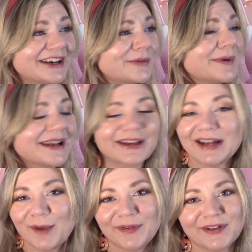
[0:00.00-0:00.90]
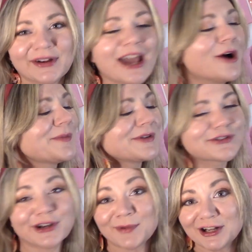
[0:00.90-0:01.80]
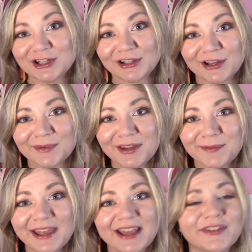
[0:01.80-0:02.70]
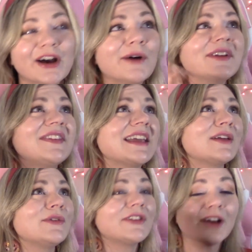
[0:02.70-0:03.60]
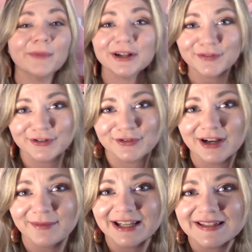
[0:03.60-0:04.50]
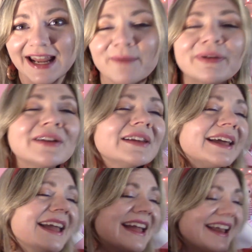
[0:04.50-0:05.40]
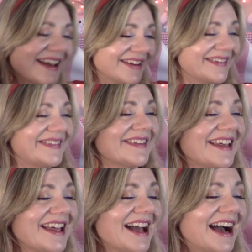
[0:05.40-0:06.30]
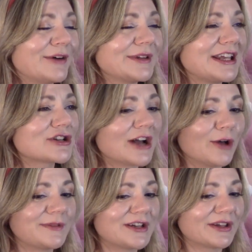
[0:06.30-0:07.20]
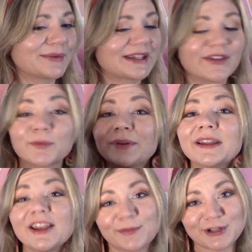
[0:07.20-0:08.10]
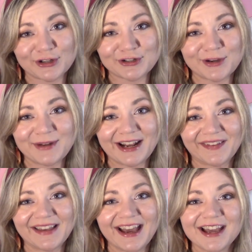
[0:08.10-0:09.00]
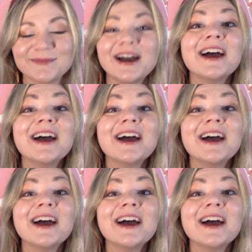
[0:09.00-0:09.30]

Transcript: What a good episode. I hope you enjoyed watching along with me. As always, thank you so much for joining me today. Please, I will need your help dealing with this. Please be sure to join me next time.